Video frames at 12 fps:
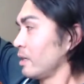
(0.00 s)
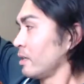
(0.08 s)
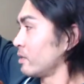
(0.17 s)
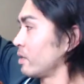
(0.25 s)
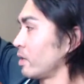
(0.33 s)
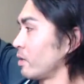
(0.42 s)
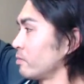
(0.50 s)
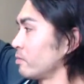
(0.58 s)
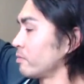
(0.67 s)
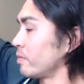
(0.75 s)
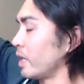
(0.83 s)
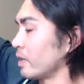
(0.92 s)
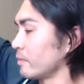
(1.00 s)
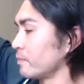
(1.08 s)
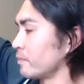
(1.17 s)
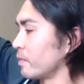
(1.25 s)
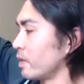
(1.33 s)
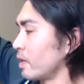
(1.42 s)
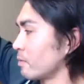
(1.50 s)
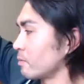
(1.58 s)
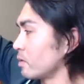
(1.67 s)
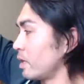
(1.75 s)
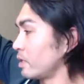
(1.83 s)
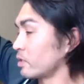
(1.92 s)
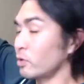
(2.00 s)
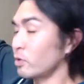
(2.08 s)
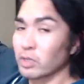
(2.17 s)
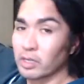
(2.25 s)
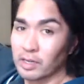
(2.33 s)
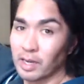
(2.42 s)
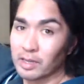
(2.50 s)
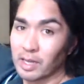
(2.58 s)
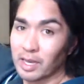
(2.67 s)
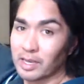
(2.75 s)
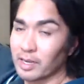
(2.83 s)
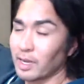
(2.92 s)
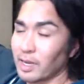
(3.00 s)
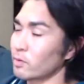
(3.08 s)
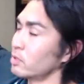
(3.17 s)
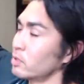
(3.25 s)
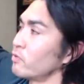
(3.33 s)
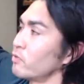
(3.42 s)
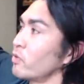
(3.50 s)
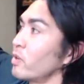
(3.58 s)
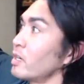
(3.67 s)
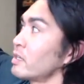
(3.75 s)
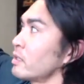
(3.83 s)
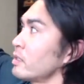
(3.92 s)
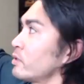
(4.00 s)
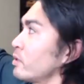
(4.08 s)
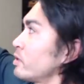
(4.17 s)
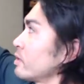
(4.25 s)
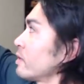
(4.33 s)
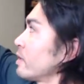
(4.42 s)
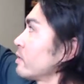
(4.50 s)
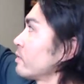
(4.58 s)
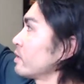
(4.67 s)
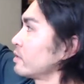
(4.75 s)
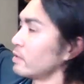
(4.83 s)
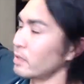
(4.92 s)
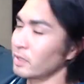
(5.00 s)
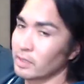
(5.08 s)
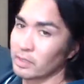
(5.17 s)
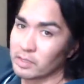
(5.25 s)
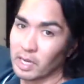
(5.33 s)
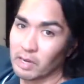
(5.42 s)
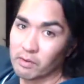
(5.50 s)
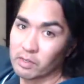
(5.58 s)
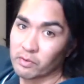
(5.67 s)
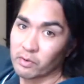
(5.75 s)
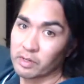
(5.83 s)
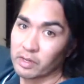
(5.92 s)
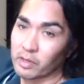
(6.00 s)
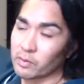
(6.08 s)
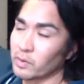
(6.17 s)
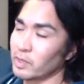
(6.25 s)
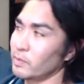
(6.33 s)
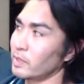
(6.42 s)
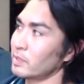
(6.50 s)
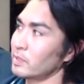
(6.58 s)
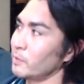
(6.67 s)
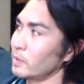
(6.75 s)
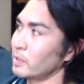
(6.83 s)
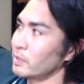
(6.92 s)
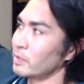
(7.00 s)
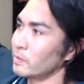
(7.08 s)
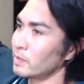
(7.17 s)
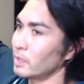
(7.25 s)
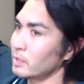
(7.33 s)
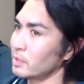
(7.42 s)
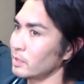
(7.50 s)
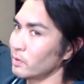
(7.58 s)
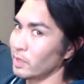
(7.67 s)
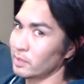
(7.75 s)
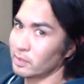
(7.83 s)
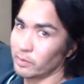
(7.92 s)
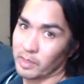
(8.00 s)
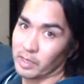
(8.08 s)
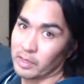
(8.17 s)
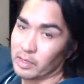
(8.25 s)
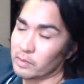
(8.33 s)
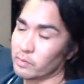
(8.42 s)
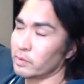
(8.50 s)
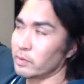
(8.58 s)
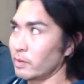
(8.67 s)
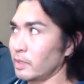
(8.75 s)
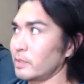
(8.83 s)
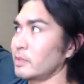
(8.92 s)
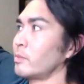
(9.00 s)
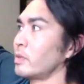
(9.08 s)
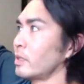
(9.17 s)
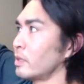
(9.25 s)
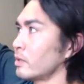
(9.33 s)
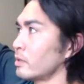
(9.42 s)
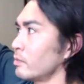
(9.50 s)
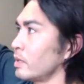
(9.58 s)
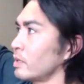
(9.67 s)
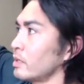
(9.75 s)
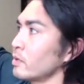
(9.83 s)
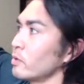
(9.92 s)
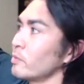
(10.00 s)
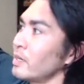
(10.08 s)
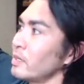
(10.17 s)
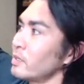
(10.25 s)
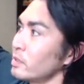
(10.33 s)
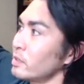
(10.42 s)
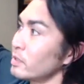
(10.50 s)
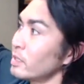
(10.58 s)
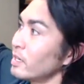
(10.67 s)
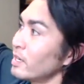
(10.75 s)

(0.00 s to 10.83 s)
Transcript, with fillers: So yeah, um, it's cool looking. I like it. I was frantically searching around the rest of the savers for another one because typically someone that donates something like this will donate something else and make another bad decision.